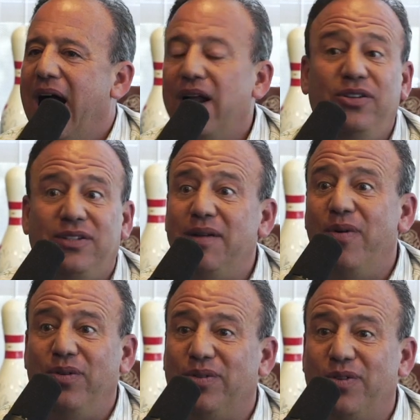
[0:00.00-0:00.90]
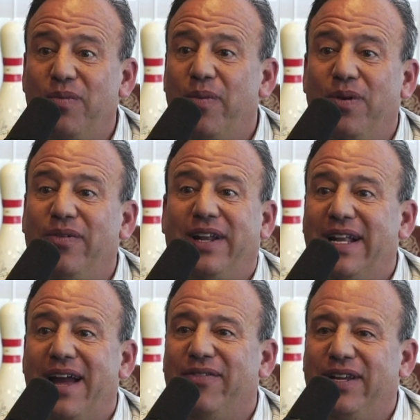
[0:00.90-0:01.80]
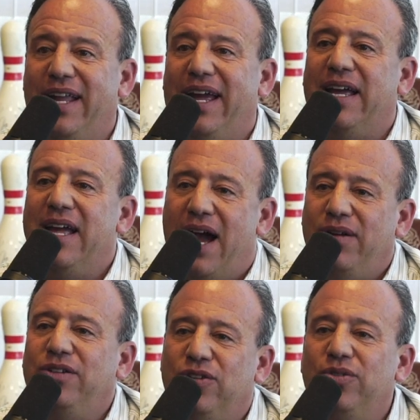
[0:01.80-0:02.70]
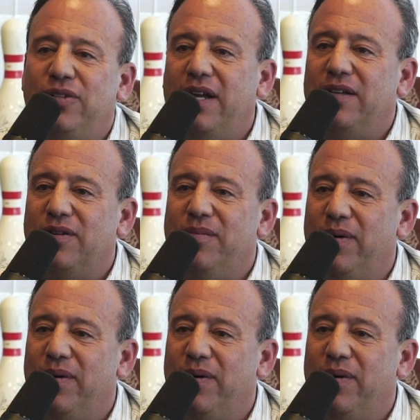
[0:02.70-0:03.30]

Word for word: "How do you stay mo so motivated every day?" How did you stay so